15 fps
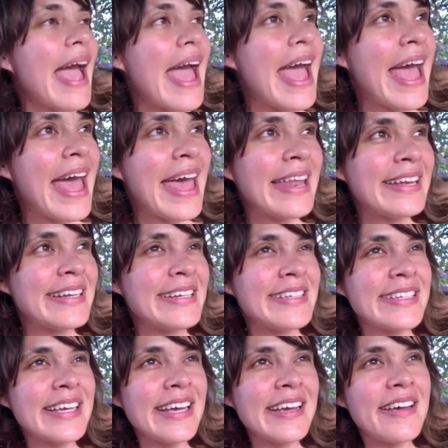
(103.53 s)
And
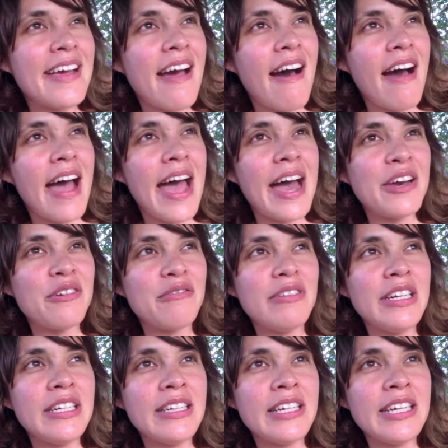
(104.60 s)
I had a
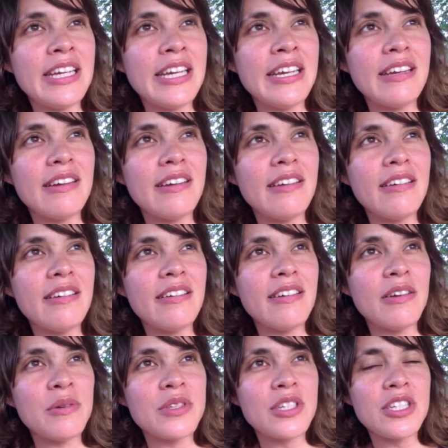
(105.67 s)
really,
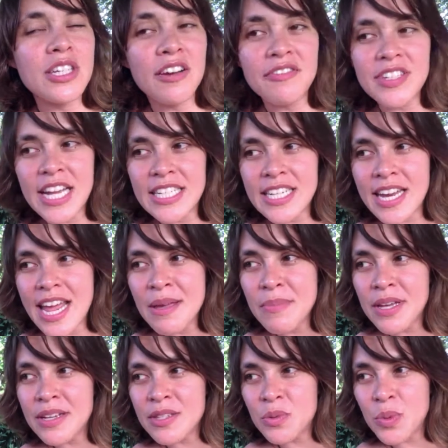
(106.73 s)
it was a tough day today
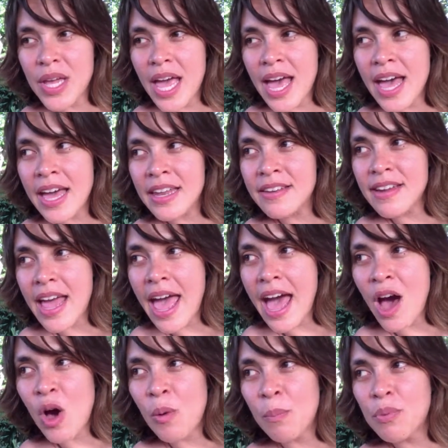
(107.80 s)
because we had
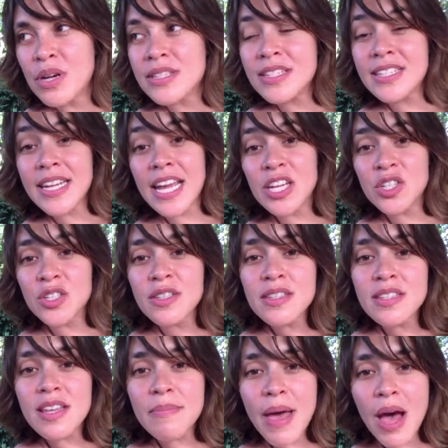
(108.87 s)
our
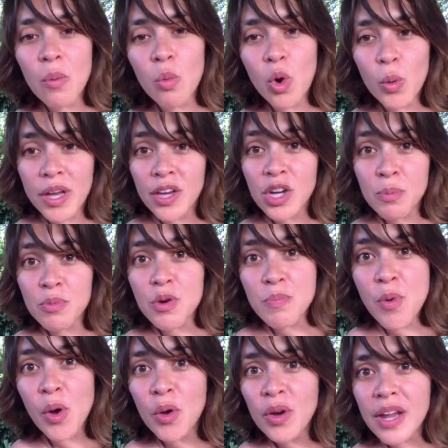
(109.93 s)
presentations about what we're going to
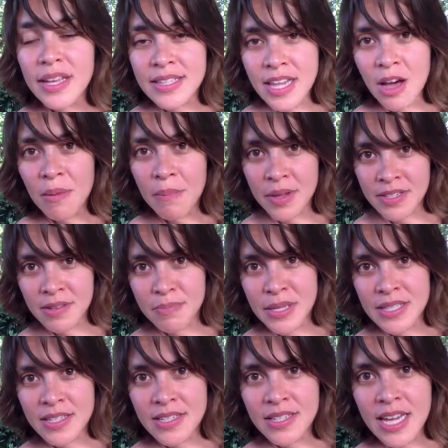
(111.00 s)
promote as as a
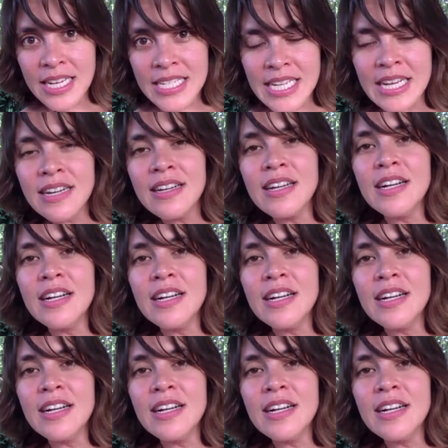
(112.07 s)
business idea.